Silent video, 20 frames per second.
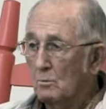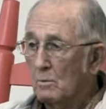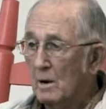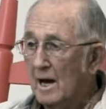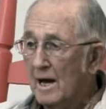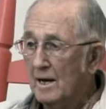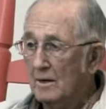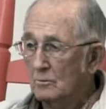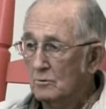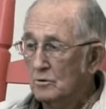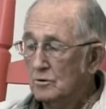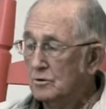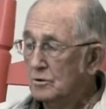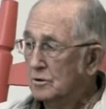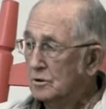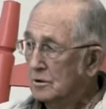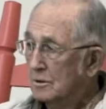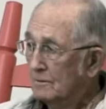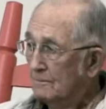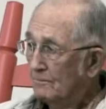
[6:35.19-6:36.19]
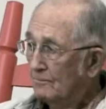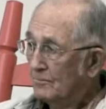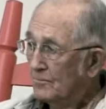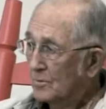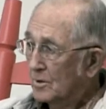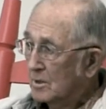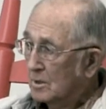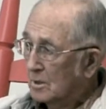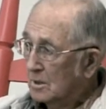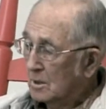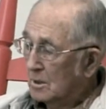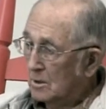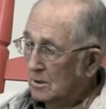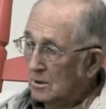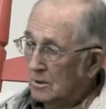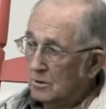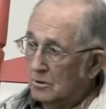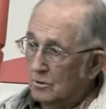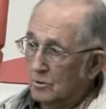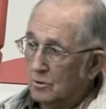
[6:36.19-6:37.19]
backwards,
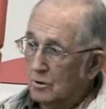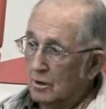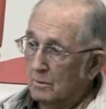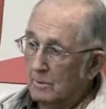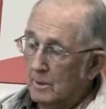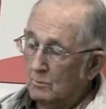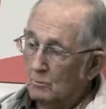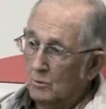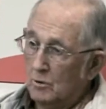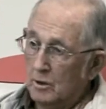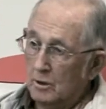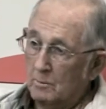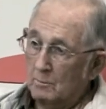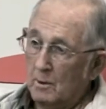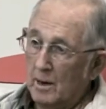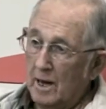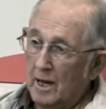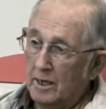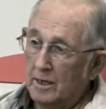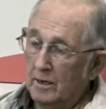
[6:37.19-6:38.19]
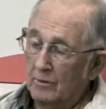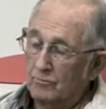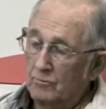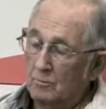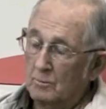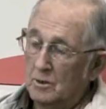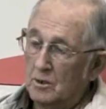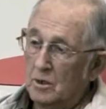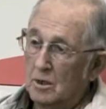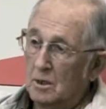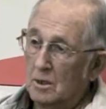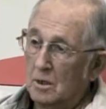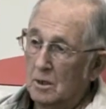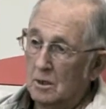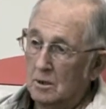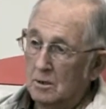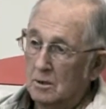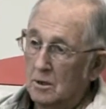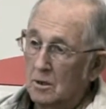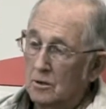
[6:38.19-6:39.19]
you come in, wanted to back up from a
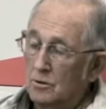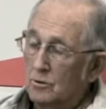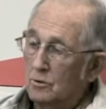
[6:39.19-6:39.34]
dock,